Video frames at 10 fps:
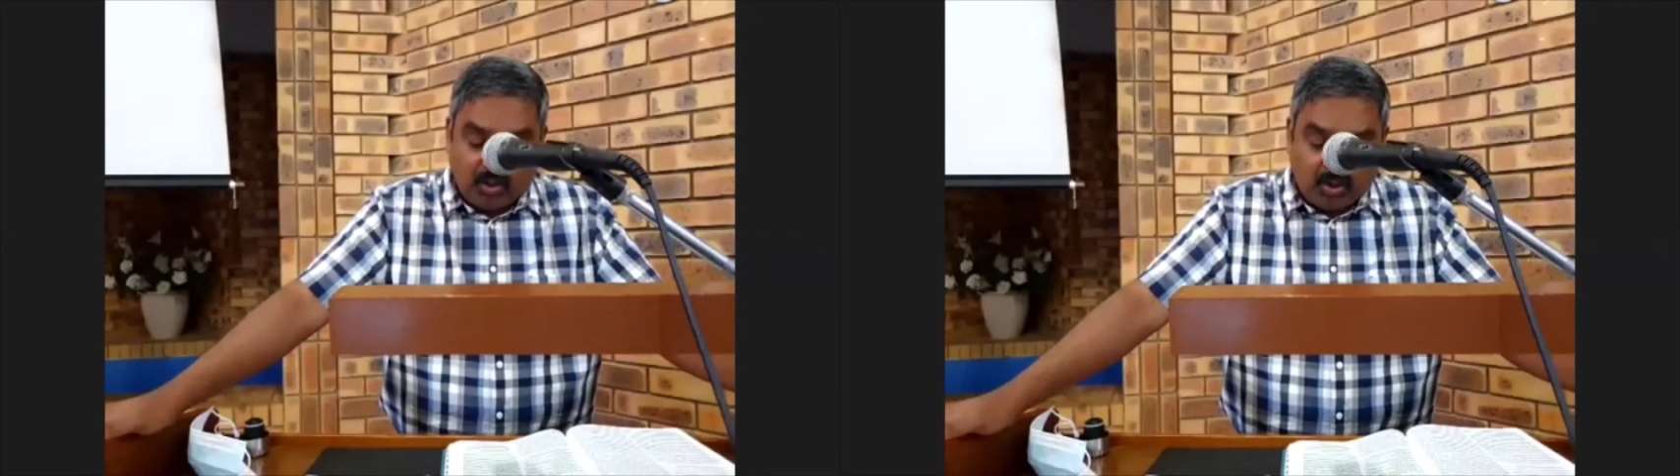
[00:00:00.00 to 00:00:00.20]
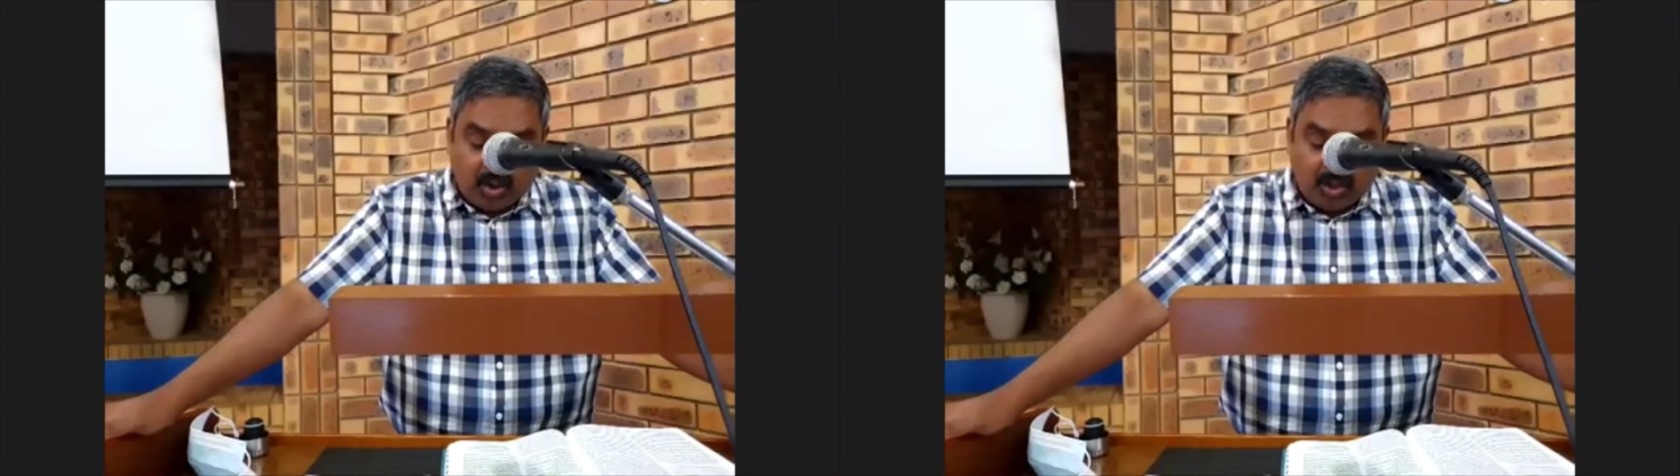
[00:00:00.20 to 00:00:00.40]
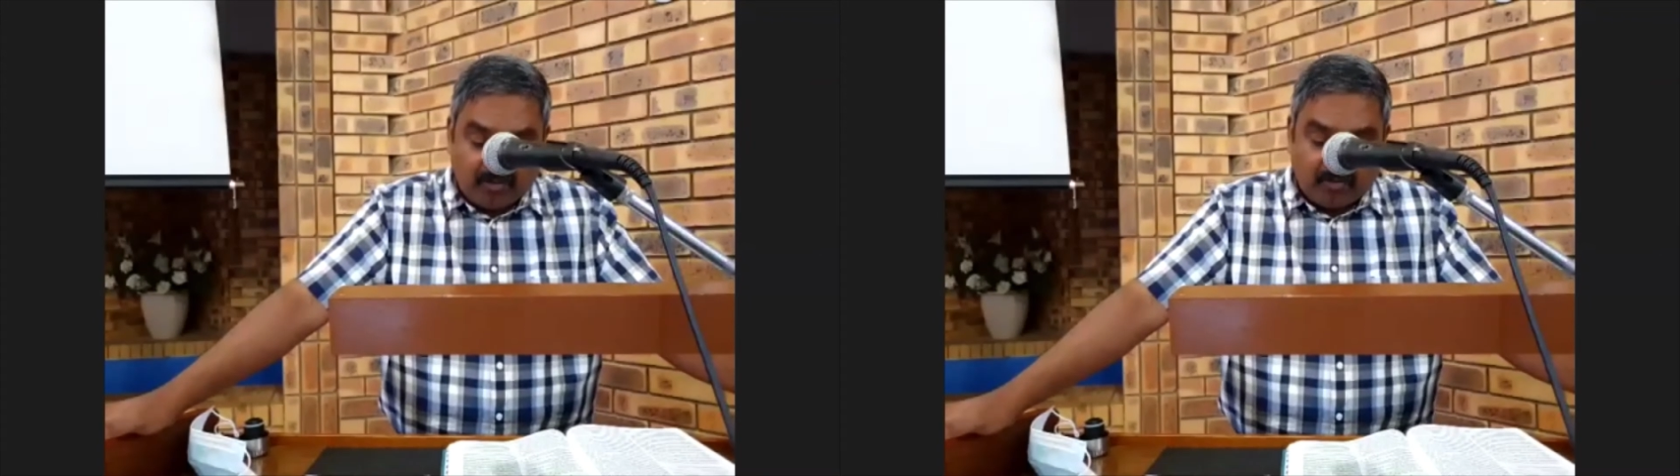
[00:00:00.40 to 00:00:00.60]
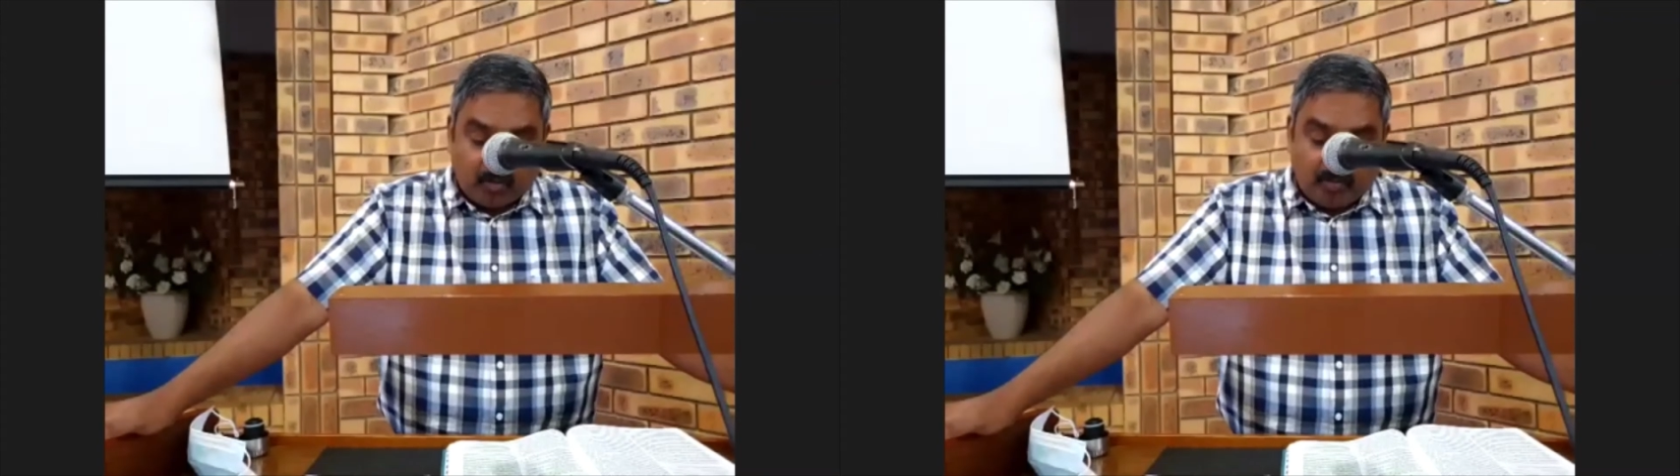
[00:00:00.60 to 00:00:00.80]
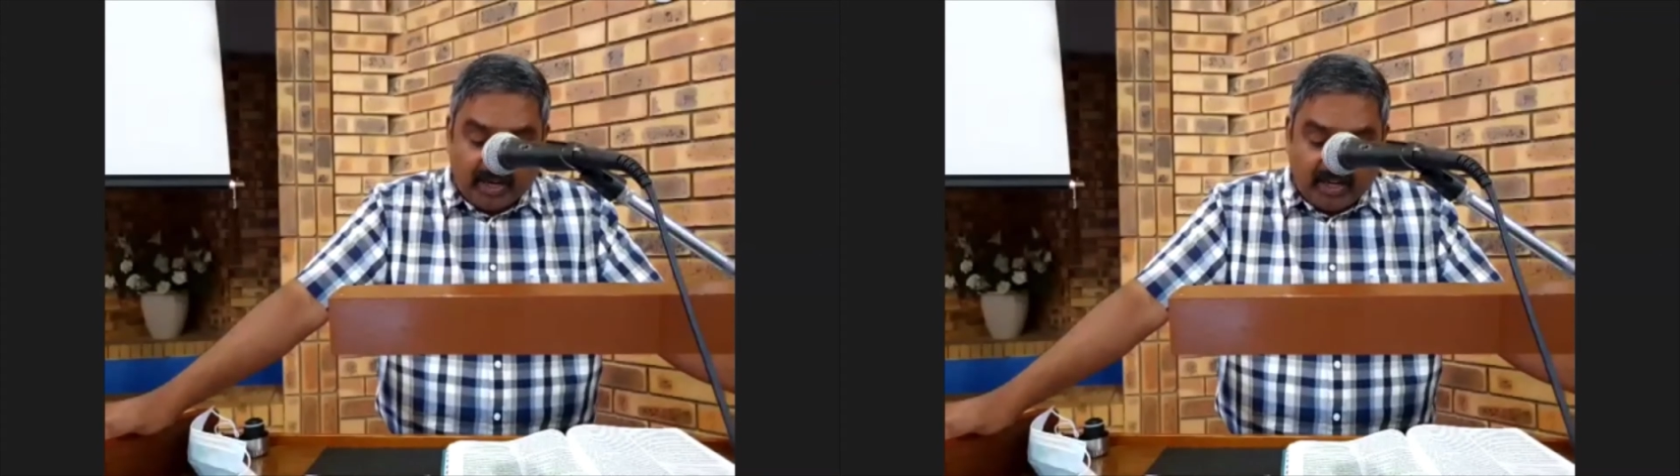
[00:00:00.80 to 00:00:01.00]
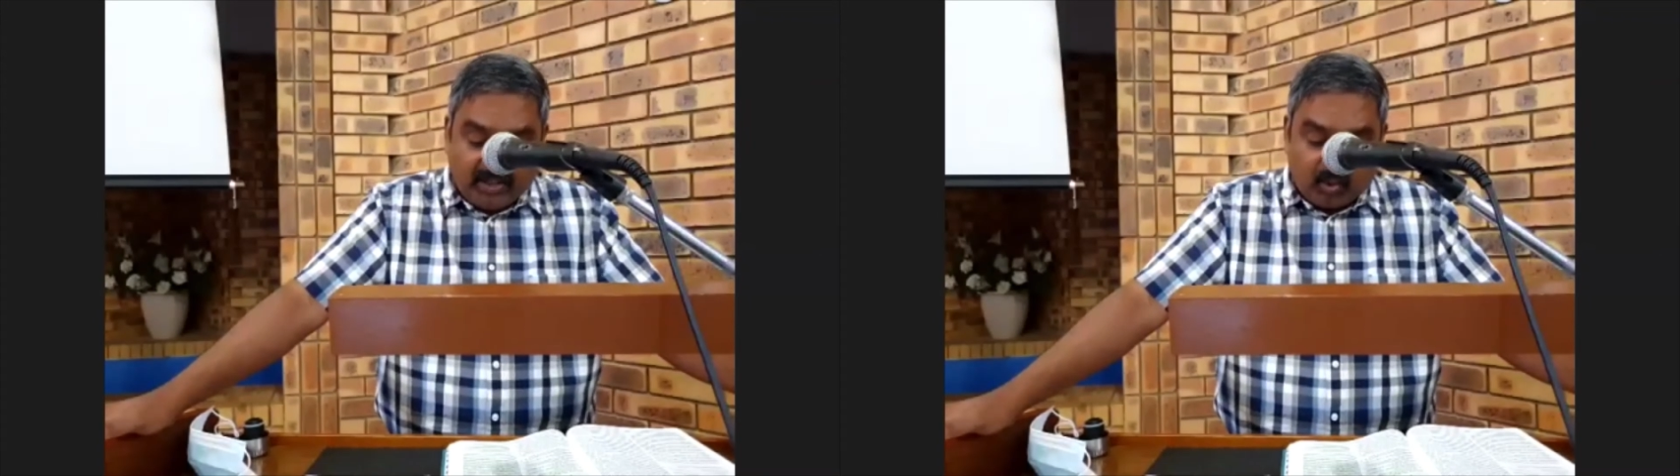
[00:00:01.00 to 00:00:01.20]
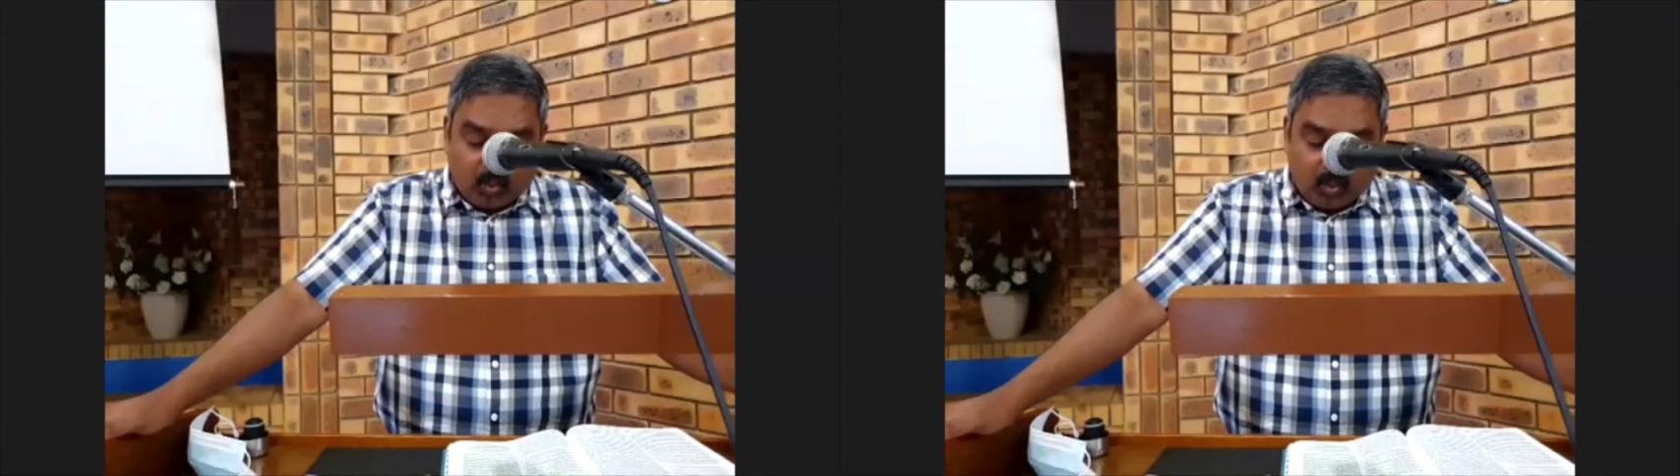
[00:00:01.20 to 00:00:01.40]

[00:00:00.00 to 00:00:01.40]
you not have obeyed the